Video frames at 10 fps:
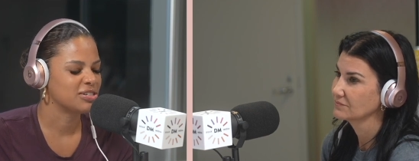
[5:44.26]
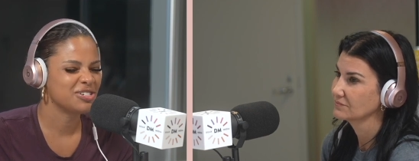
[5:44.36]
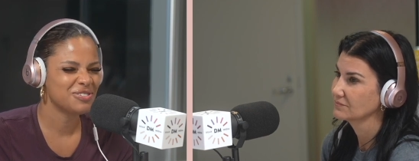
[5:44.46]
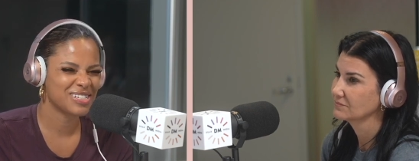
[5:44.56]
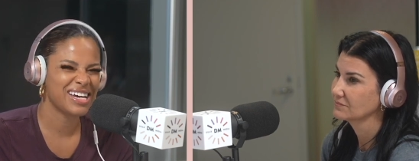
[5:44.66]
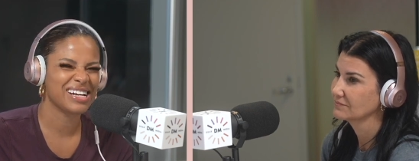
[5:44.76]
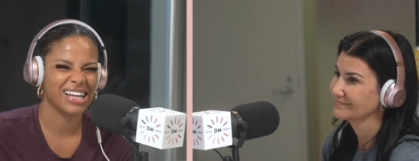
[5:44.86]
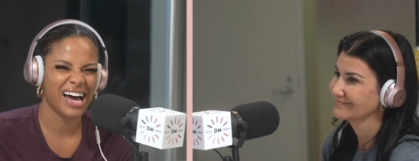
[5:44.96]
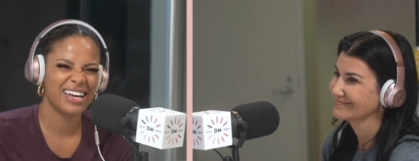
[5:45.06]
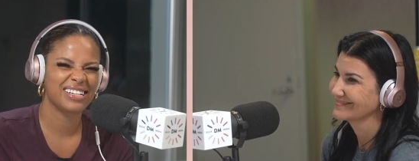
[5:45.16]
Speaker 1: do you say
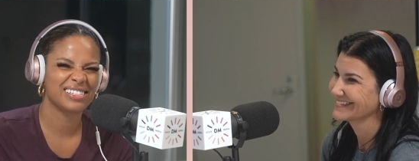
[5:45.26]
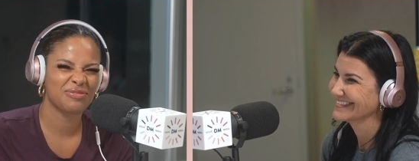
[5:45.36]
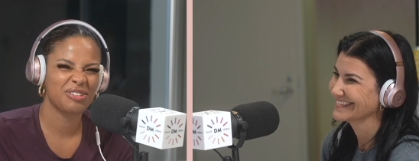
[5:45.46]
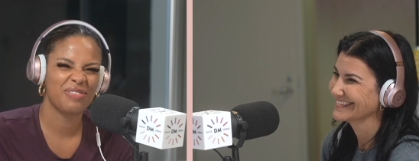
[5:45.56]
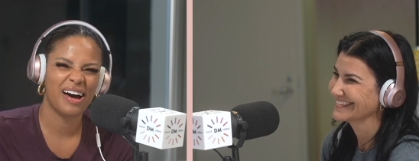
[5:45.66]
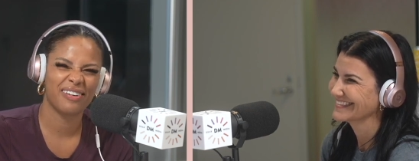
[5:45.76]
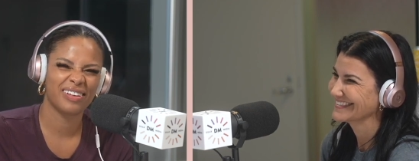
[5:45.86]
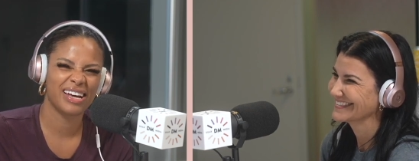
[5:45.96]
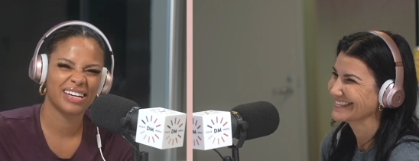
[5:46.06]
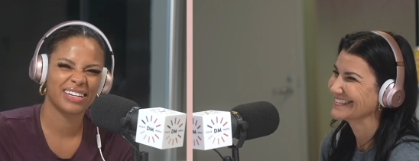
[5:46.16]
clients when you have
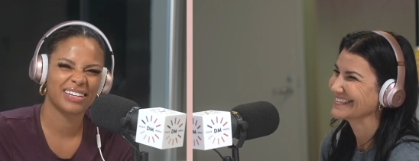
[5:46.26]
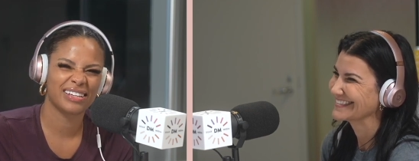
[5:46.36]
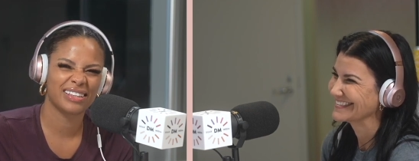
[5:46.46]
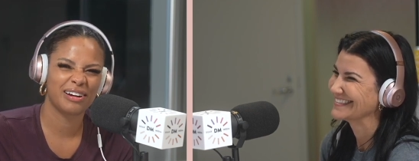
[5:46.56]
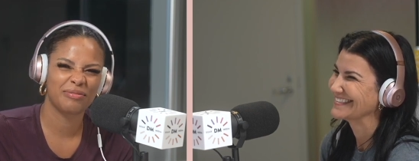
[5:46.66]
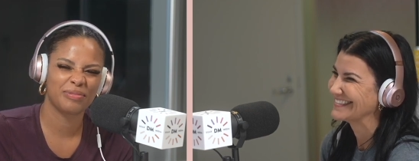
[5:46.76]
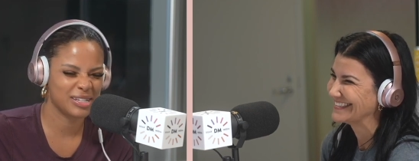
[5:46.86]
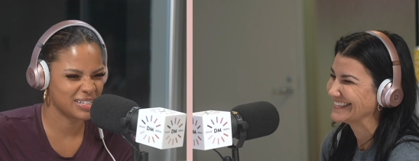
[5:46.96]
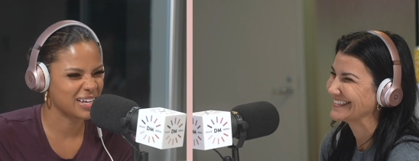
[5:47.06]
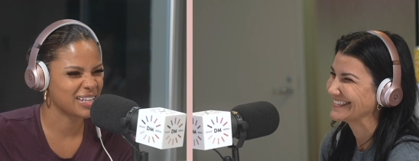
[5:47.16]
like therapy?
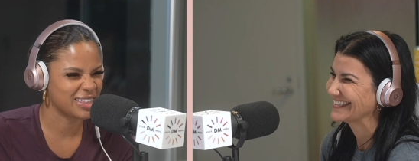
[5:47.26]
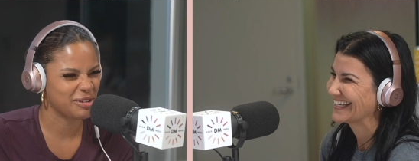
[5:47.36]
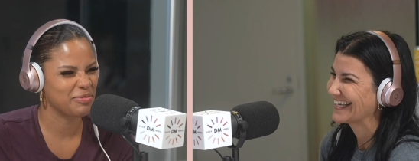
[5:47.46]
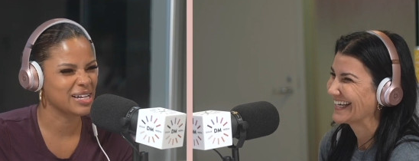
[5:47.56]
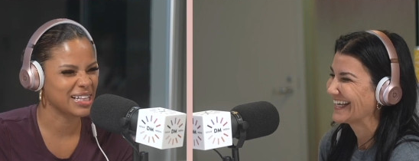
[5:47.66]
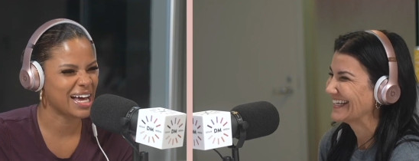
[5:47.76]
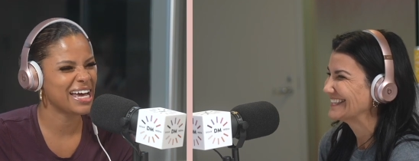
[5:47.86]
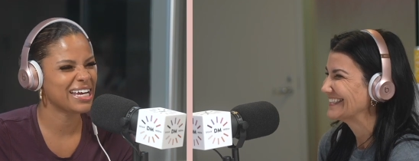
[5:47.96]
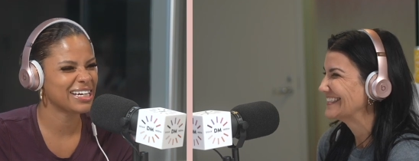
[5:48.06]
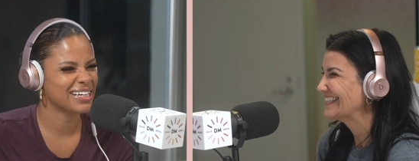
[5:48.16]
Is it a therapy
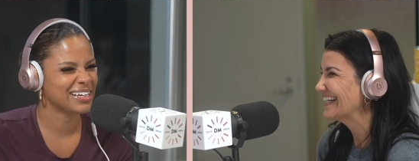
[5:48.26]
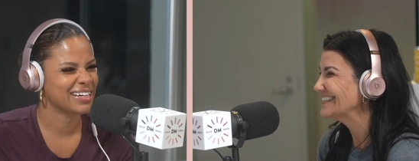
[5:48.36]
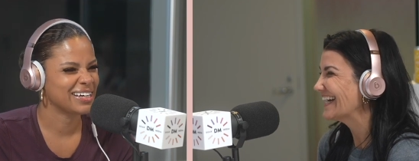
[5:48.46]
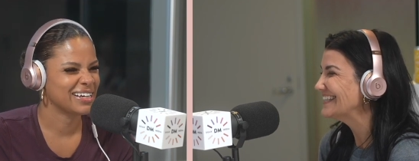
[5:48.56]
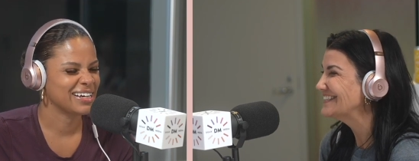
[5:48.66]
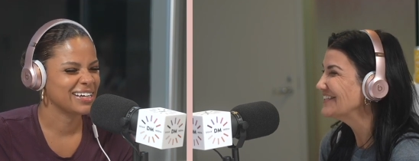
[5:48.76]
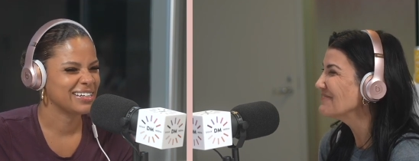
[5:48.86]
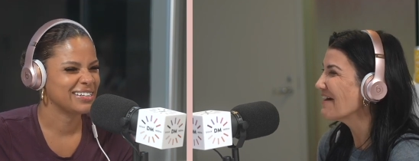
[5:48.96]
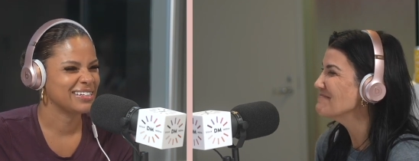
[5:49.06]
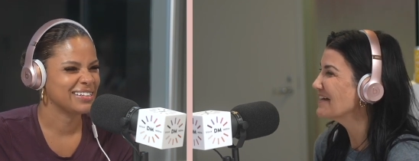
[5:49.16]
client? I
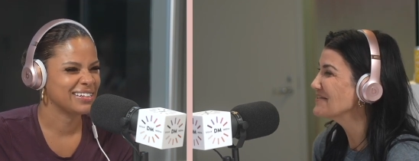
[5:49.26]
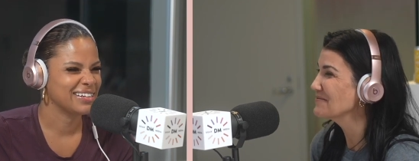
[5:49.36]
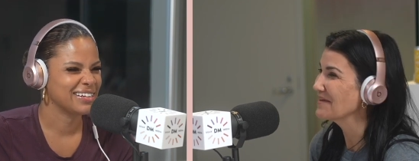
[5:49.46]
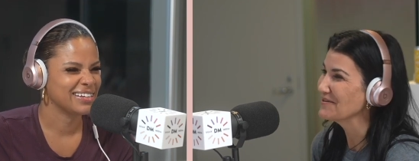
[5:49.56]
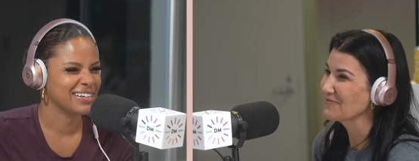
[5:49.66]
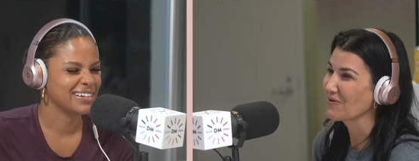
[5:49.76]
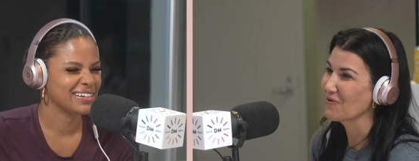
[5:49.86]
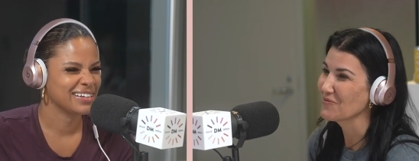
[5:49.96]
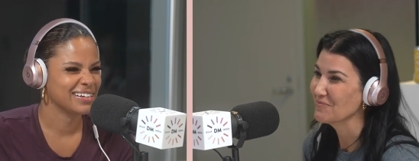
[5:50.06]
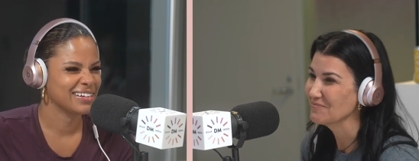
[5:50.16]
do. I mean, I don't
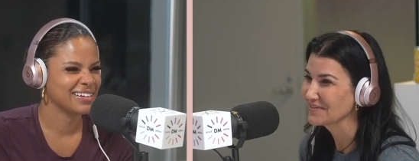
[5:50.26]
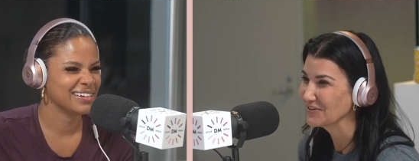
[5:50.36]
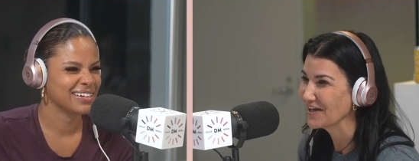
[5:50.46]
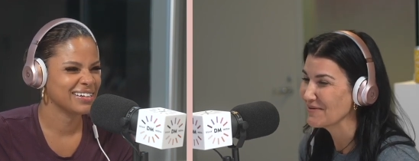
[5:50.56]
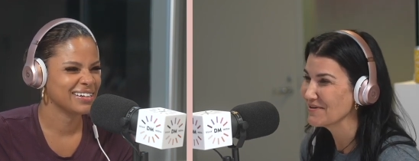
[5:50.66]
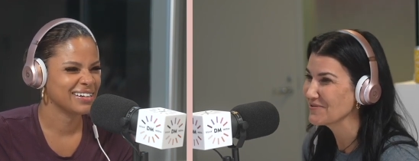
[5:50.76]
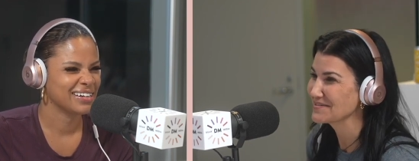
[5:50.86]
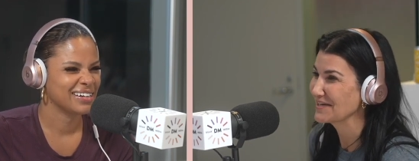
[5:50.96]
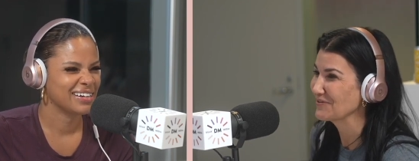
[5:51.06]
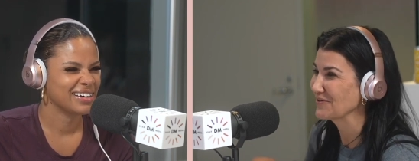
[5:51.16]
call
Speaker 2: them client. I mean, I
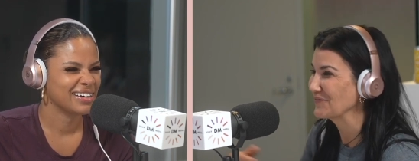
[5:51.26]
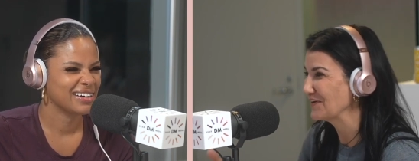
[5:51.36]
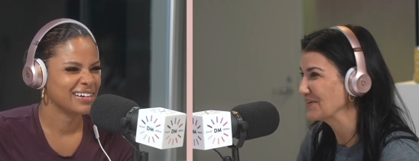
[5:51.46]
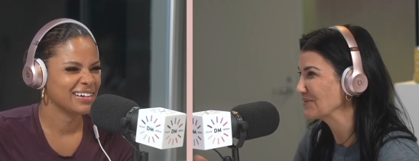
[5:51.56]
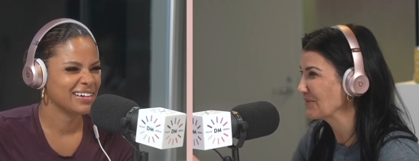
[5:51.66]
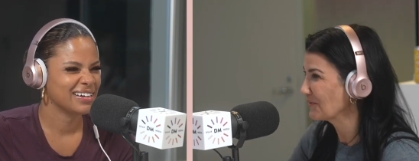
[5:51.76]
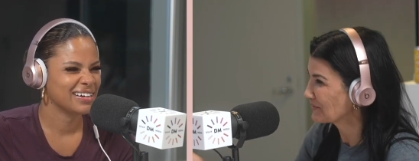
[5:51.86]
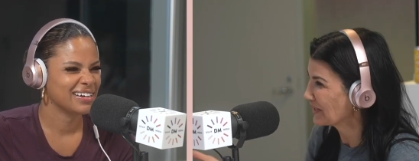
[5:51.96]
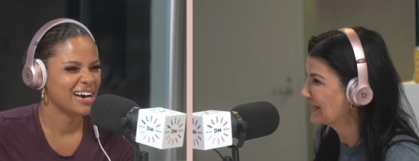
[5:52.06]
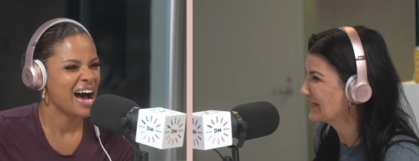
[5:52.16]
don't say to their face, "Hello,
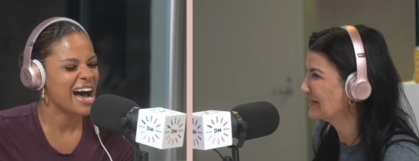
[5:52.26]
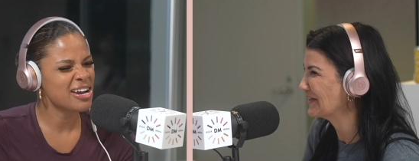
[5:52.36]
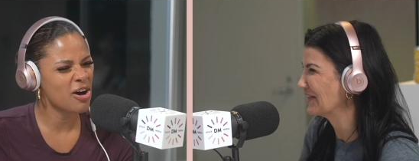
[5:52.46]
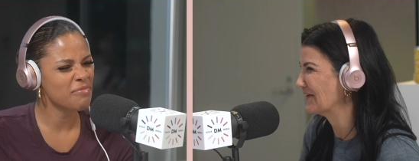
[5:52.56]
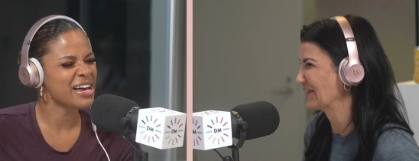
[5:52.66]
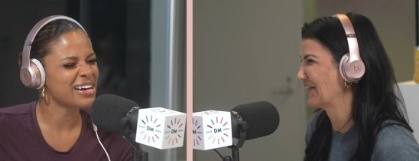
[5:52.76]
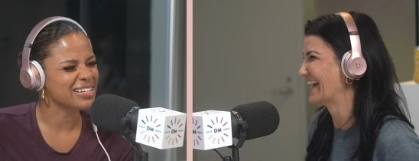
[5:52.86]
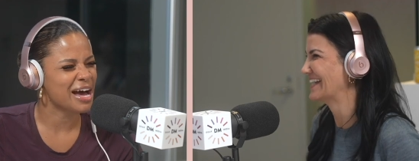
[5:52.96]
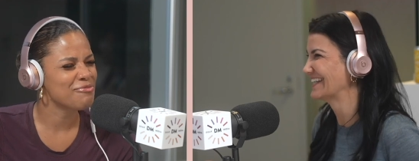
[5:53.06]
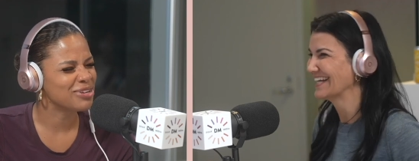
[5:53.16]
client." I
Speaker 1: know. I'm like, now
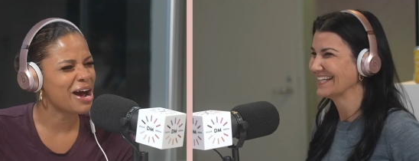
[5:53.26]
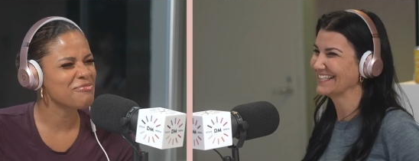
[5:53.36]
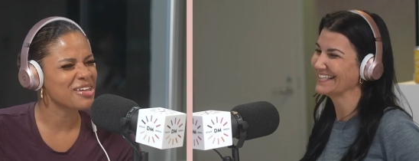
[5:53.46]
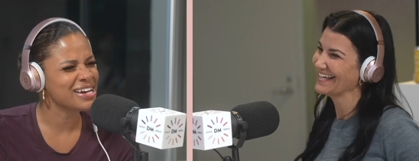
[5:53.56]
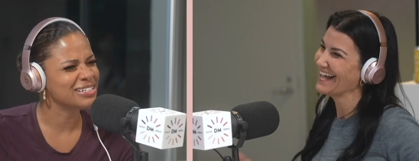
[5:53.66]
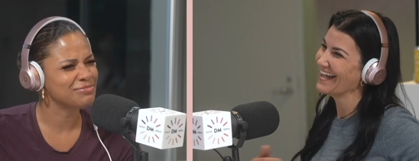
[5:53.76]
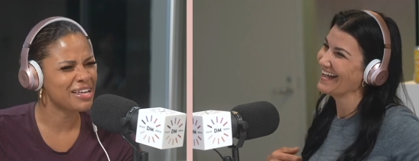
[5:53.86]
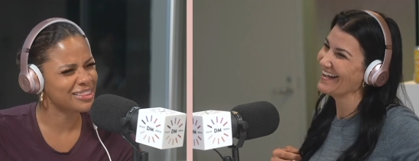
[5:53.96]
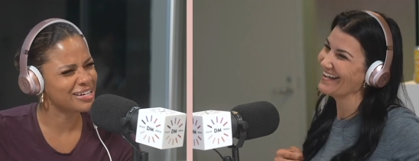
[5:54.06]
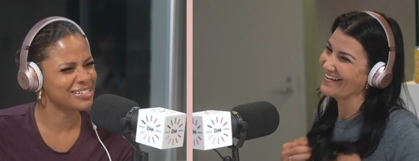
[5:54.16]
I'm thinking, does
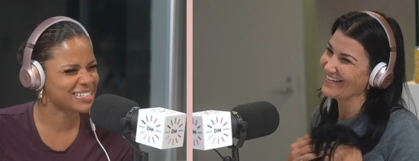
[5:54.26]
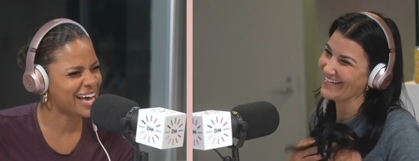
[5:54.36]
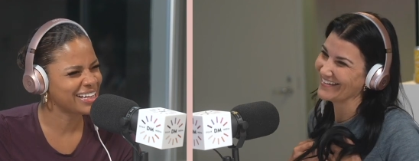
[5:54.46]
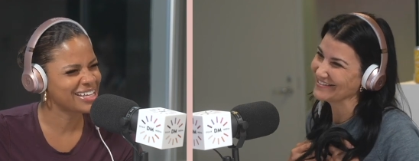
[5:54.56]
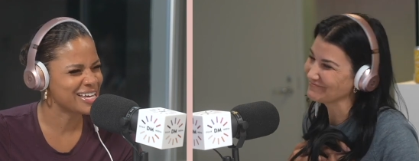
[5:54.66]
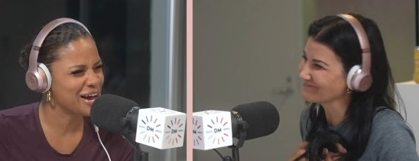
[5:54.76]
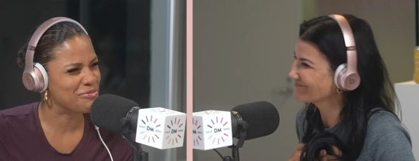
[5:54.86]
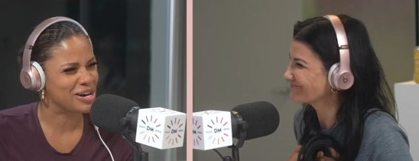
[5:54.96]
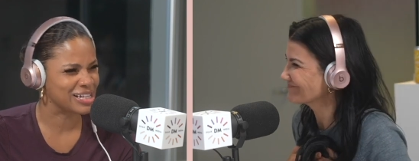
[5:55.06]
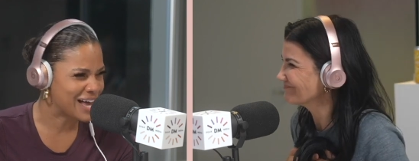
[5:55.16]
Kelly think
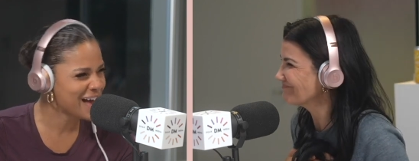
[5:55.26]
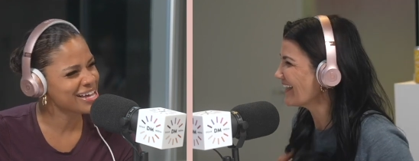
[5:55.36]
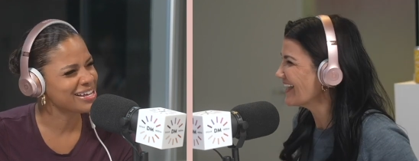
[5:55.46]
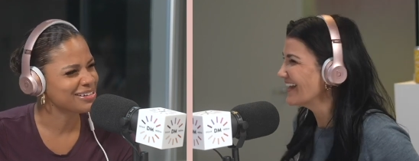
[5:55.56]
I'm a client?